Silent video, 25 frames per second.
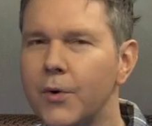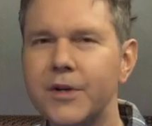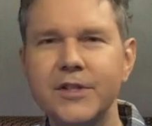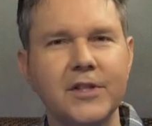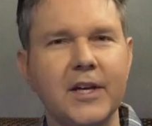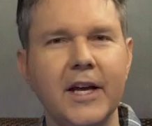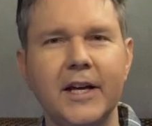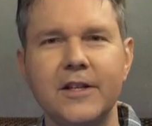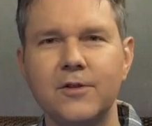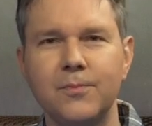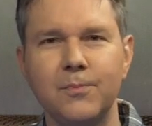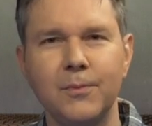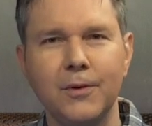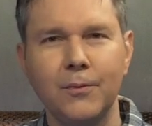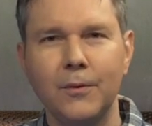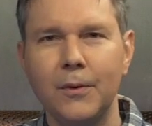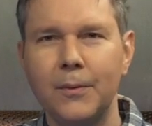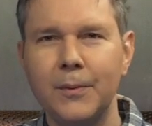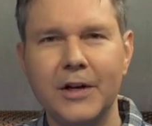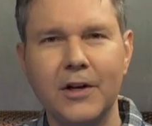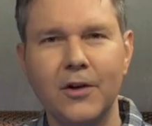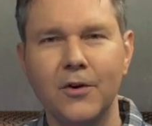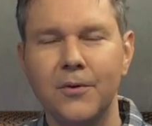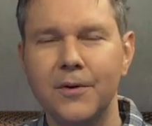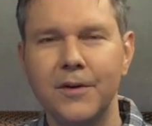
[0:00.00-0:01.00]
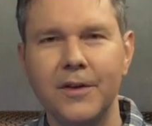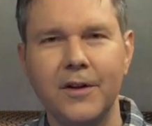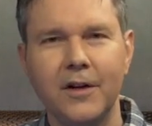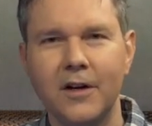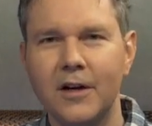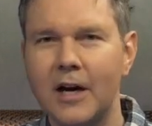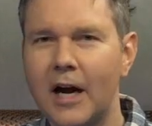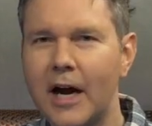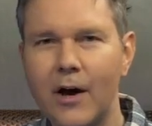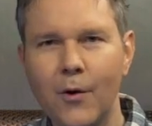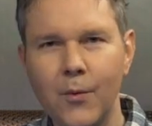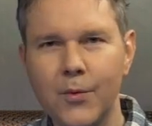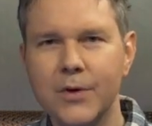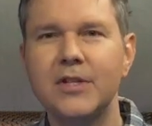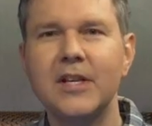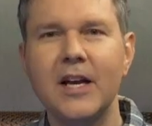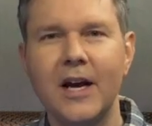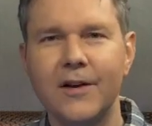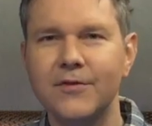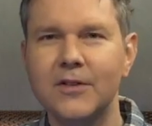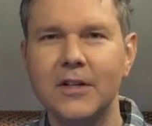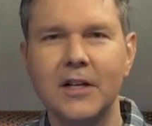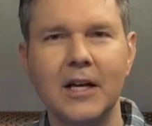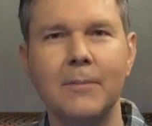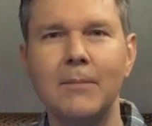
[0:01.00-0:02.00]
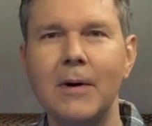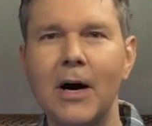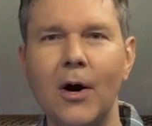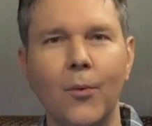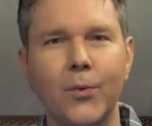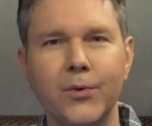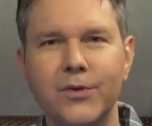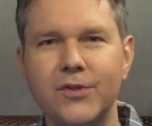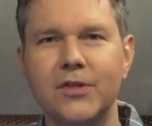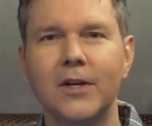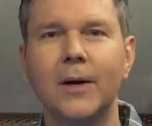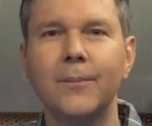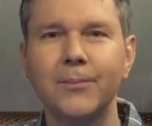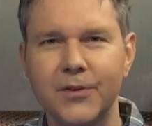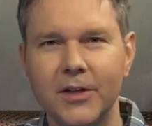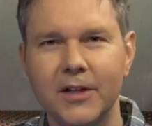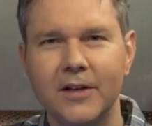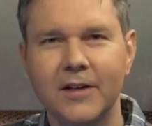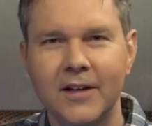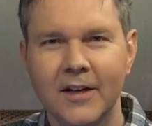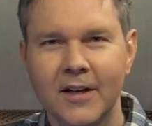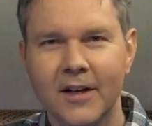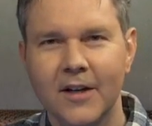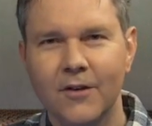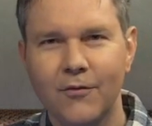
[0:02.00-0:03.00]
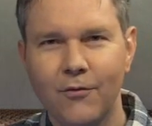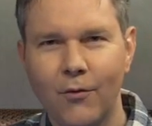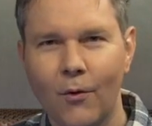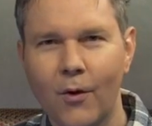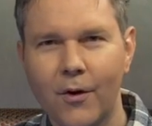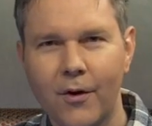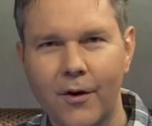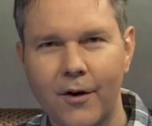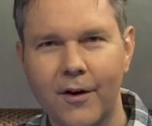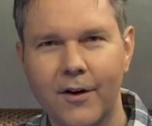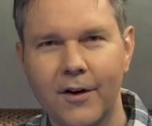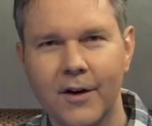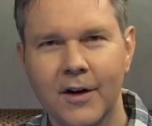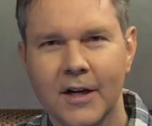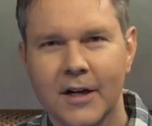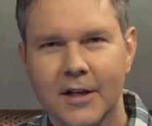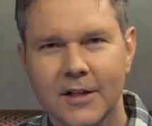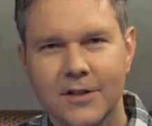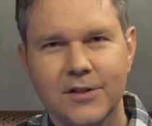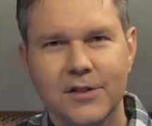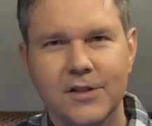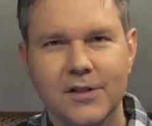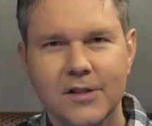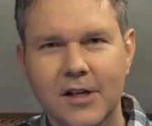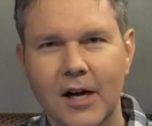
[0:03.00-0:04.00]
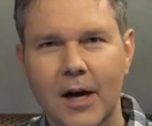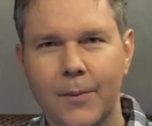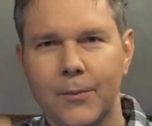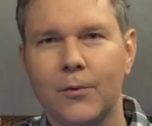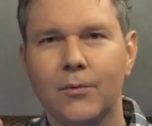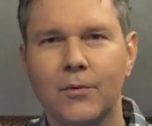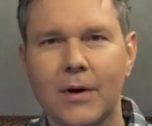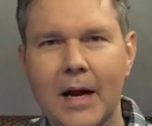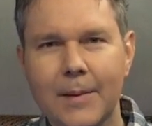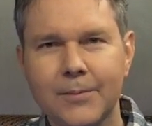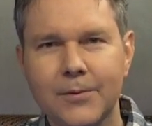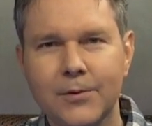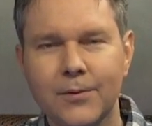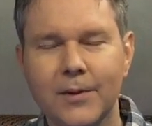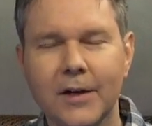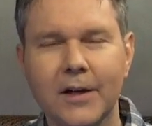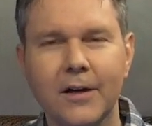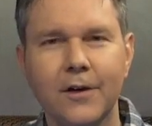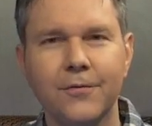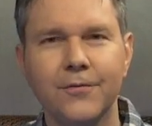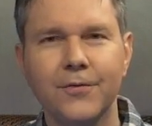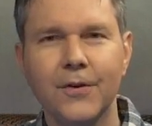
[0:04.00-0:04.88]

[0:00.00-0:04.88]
gets me when we go in there. I always have to come out with something for her. She's got me wrapped around her